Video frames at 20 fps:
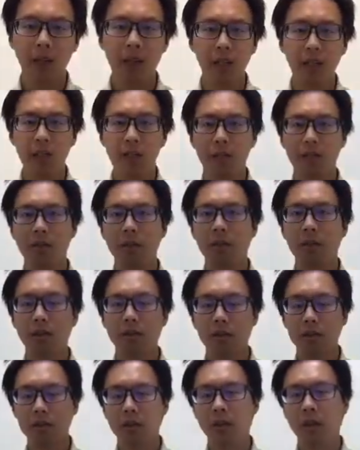needs to
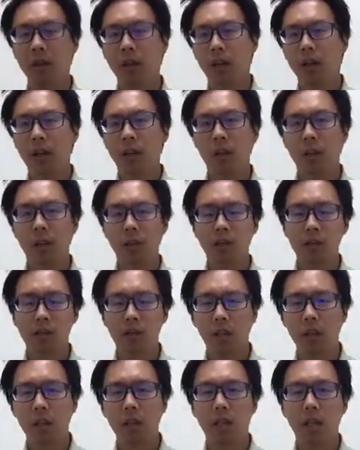use
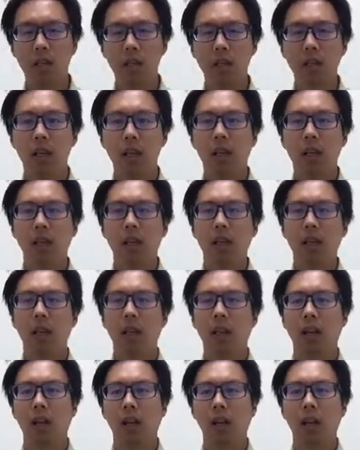extra heat
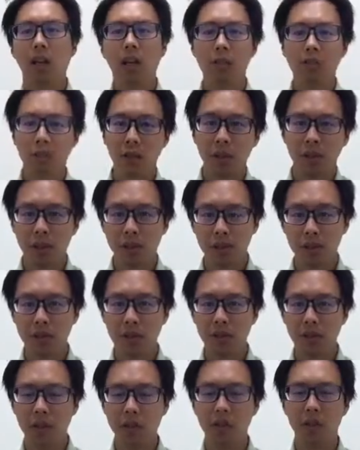and extra
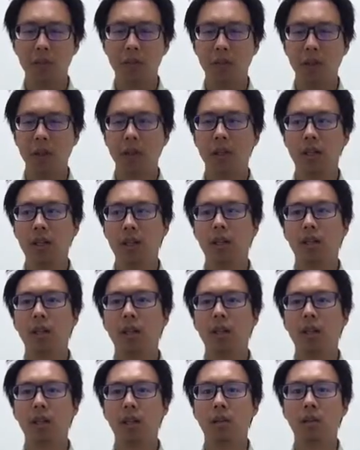energy to make
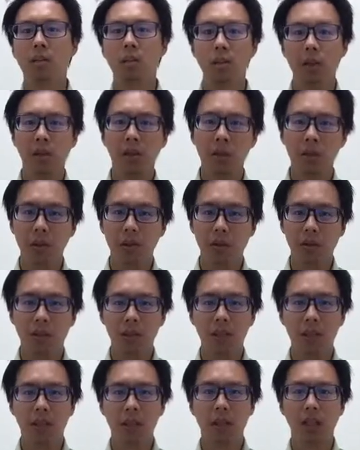what you
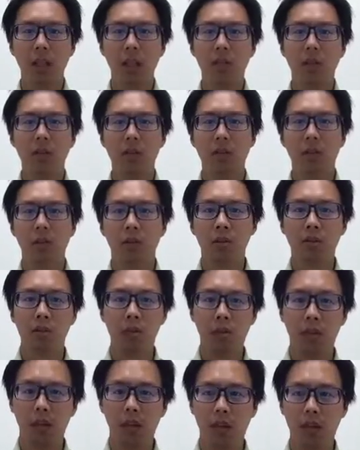ate,
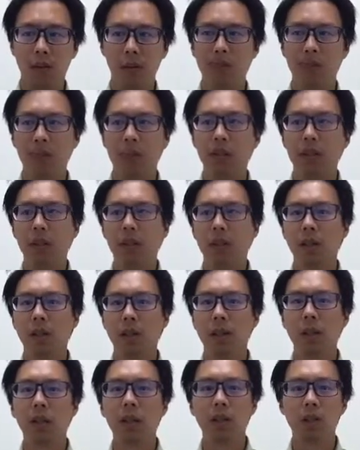to
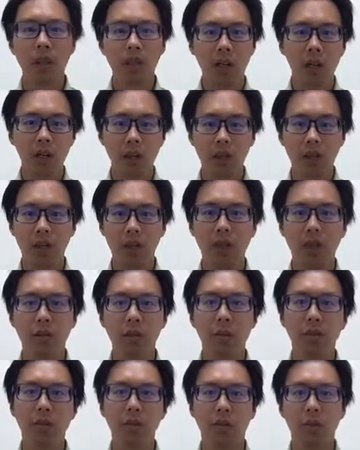kind of cook it
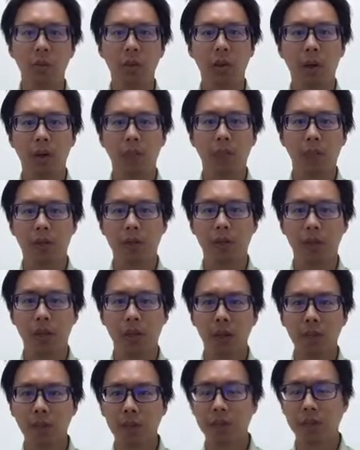into a proper
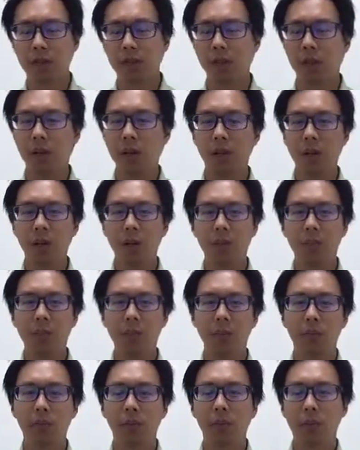temperature
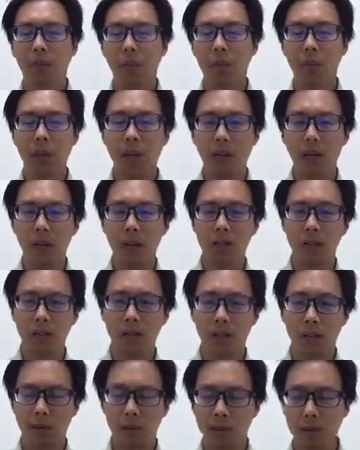before our body
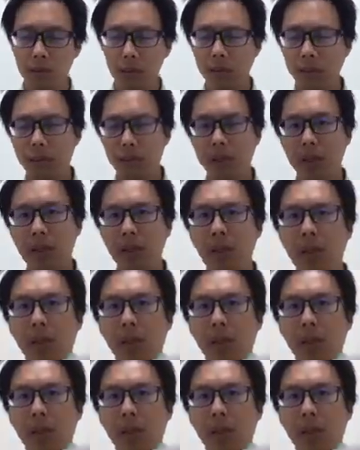can absorb it.